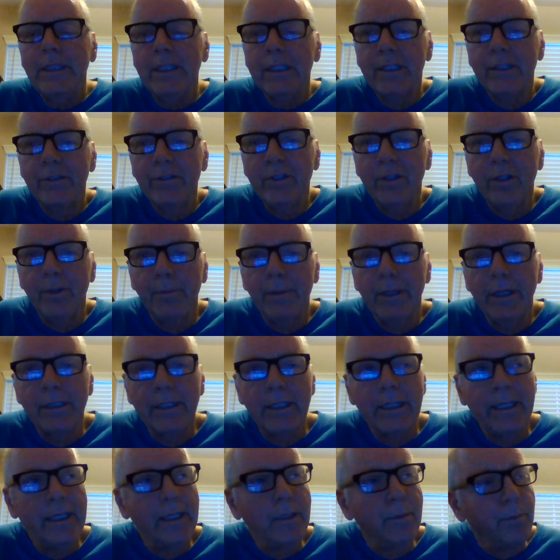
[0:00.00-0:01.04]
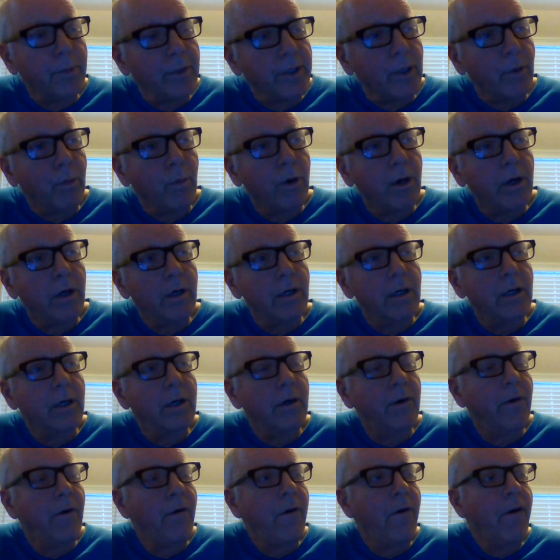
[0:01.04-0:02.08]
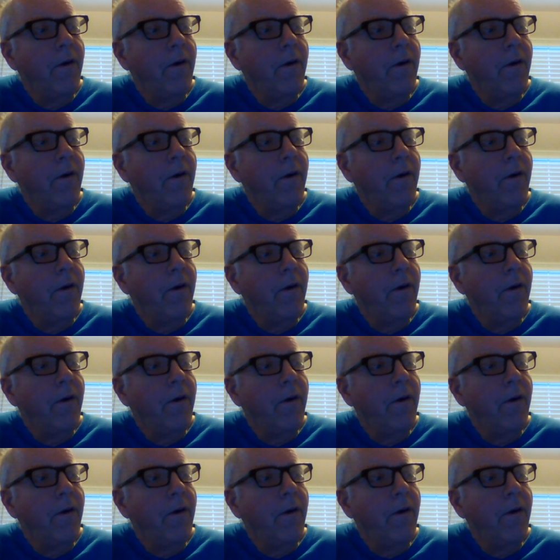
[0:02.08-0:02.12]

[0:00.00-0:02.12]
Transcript: because he's about to hit a brick wall.